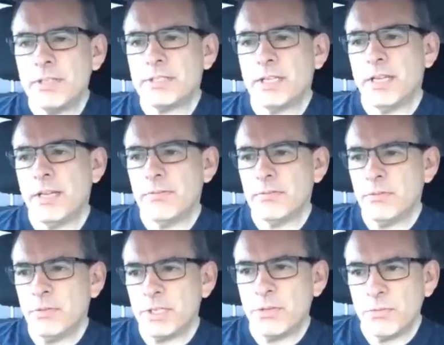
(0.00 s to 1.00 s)
That's kind
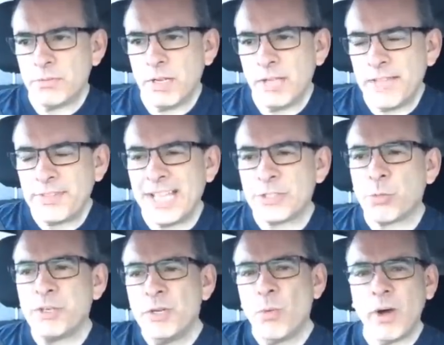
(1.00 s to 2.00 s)
of
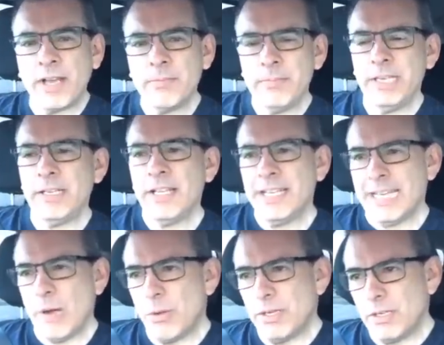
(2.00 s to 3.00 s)
that's where you
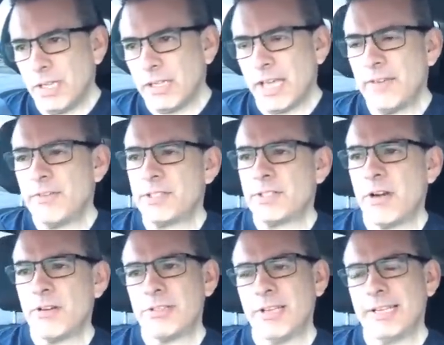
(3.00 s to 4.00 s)
want to be. Now, what
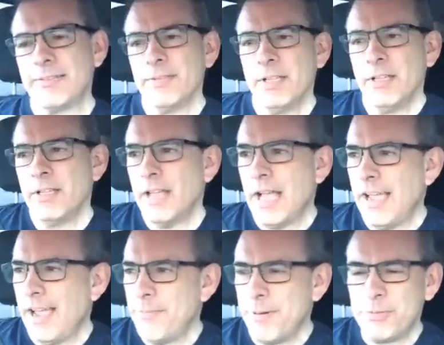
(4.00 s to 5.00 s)
a lot of us are is like,
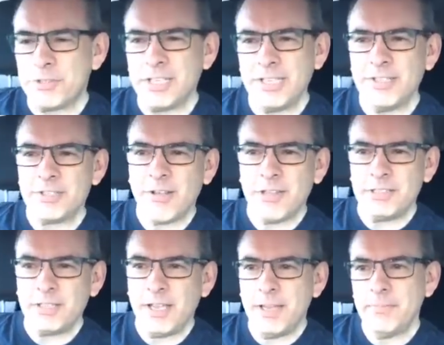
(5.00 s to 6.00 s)
I remember
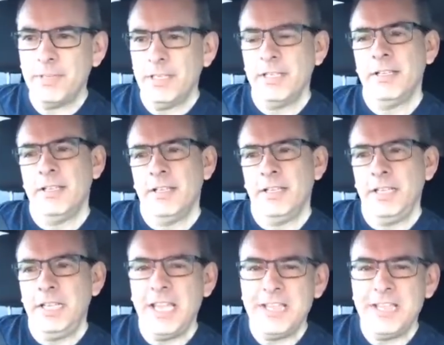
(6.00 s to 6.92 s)
seeing this all the time.